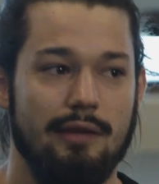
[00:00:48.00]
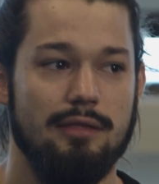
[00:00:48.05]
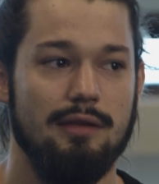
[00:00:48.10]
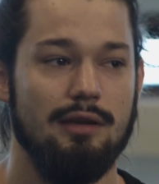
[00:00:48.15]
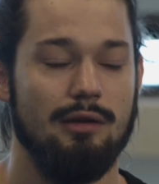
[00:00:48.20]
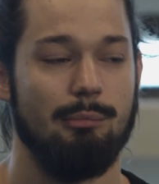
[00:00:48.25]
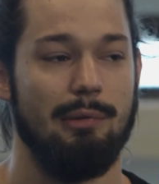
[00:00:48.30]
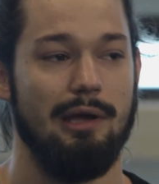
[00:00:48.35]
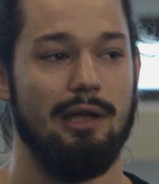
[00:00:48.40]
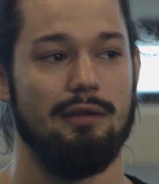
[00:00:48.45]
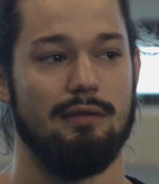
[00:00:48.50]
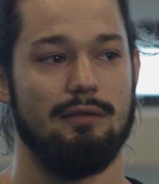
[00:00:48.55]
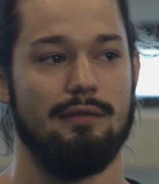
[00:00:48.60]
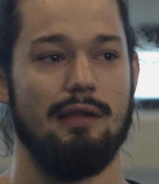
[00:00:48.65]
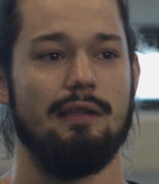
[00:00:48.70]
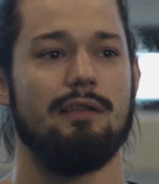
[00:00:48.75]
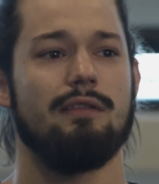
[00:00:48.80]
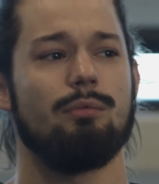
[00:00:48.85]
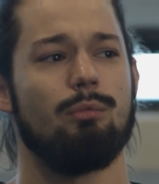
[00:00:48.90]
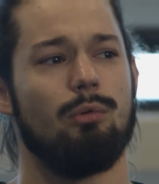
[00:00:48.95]
think my
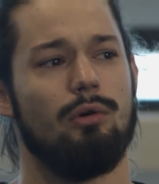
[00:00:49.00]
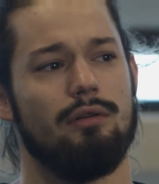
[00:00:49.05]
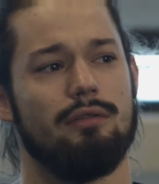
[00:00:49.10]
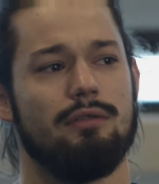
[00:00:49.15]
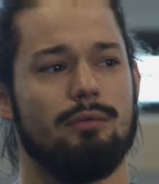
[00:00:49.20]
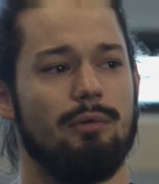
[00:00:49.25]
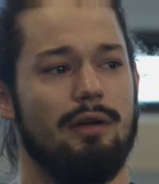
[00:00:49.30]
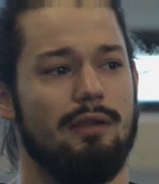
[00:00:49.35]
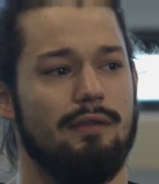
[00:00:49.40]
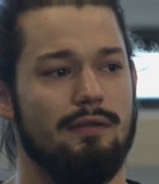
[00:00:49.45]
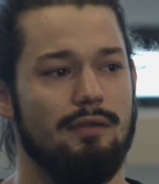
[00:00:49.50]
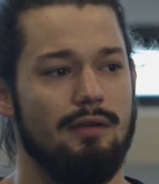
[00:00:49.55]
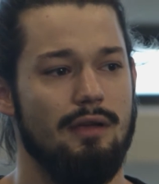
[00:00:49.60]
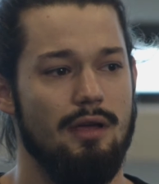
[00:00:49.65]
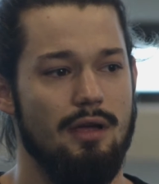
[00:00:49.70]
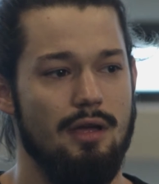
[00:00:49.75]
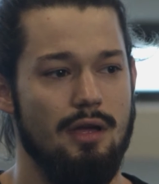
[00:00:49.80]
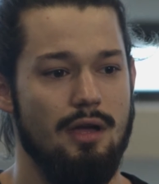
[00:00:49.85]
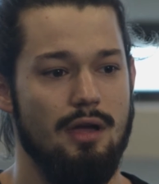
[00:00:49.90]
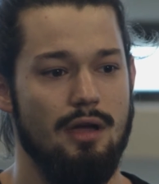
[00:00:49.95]
dance world was
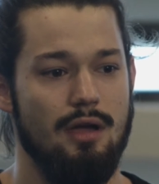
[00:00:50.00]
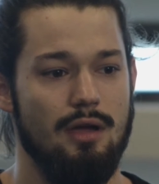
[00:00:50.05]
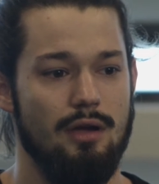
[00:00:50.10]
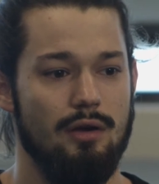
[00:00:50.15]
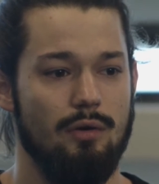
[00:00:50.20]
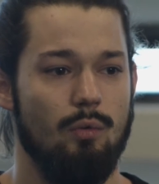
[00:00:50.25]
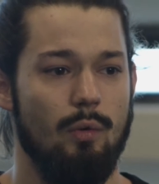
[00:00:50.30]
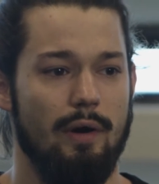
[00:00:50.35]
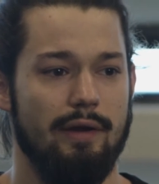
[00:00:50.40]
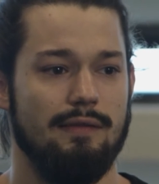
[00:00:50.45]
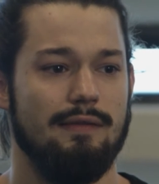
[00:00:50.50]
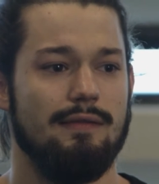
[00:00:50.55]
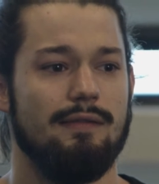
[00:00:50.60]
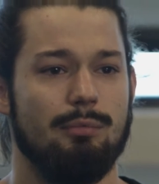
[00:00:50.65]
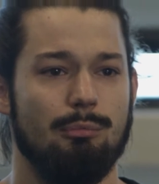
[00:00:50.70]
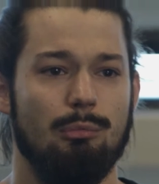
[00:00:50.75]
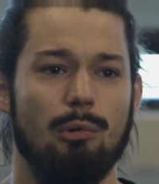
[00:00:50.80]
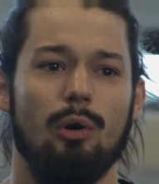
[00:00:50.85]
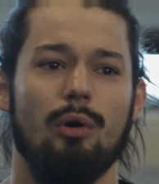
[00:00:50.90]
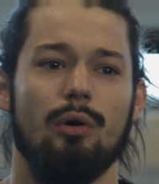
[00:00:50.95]
quite
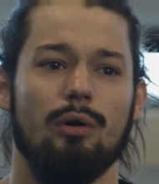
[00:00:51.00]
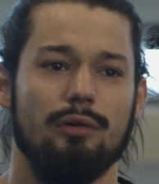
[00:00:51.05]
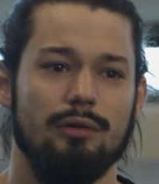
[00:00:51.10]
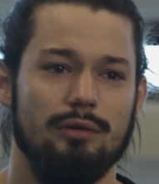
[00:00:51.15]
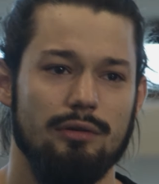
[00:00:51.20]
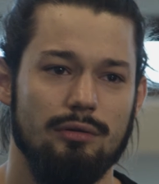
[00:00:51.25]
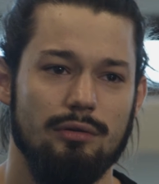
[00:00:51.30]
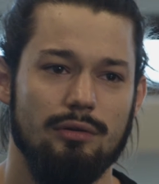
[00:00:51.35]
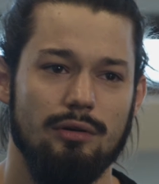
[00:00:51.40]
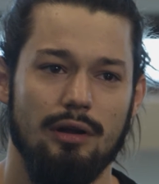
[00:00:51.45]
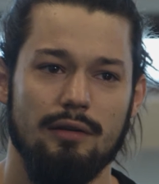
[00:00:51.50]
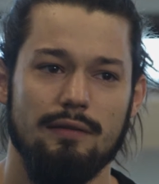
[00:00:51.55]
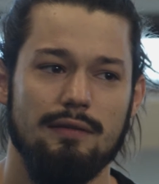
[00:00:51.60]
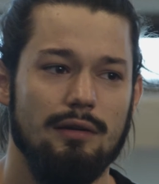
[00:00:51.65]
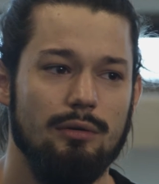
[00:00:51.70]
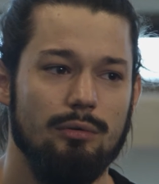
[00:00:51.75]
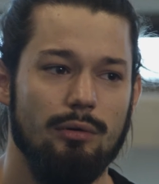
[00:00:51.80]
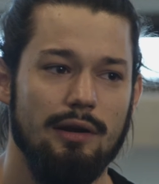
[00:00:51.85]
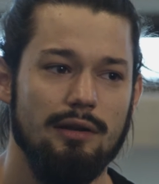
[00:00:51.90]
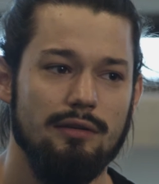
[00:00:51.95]
small, you know?
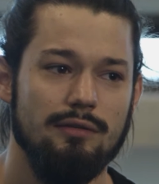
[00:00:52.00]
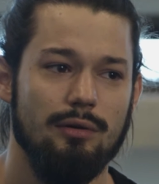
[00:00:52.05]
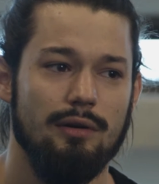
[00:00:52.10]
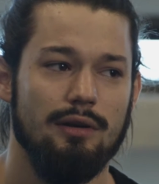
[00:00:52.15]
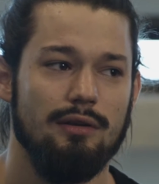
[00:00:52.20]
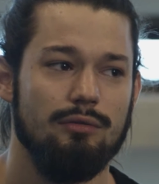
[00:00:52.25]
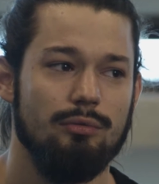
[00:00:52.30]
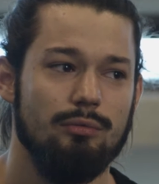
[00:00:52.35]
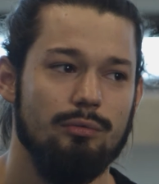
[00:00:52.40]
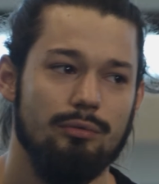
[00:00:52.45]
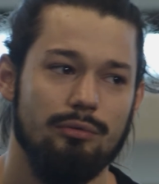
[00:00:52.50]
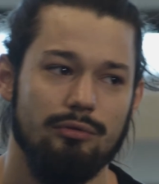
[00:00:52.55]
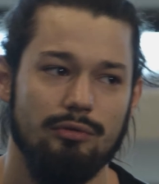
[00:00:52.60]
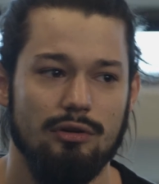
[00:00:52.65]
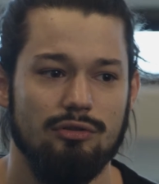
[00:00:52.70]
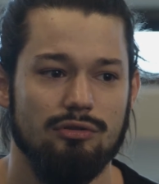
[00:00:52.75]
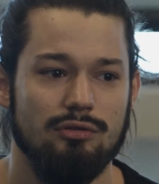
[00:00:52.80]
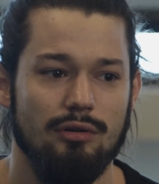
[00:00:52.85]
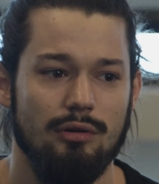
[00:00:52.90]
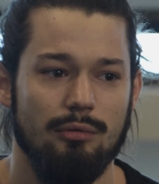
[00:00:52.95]
Until you enter into
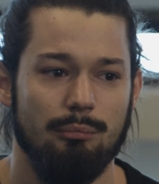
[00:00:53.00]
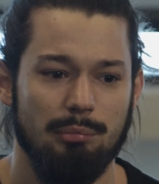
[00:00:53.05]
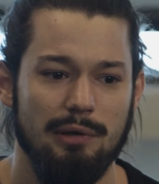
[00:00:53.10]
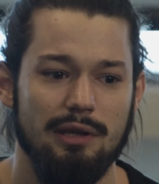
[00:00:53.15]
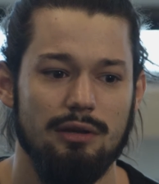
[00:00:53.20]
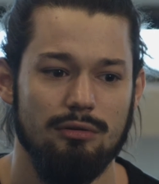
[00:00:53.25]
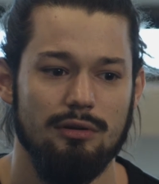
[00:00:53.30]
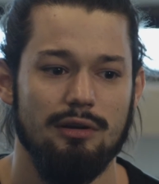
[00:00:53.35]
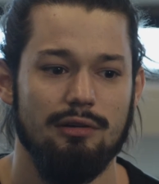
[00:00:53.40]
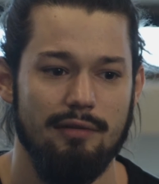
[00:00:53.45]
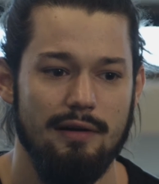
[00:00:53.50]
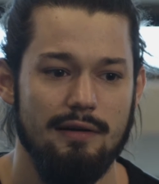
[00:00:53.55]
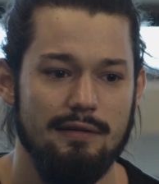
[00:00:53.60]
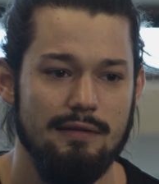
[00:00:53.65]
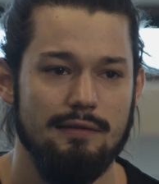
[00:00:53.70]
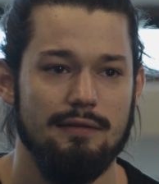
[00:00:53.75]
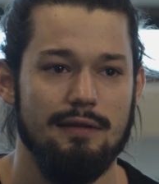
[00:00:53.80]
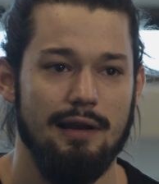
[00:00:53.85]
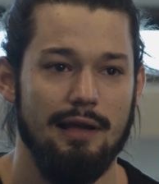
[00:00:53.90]
such a big university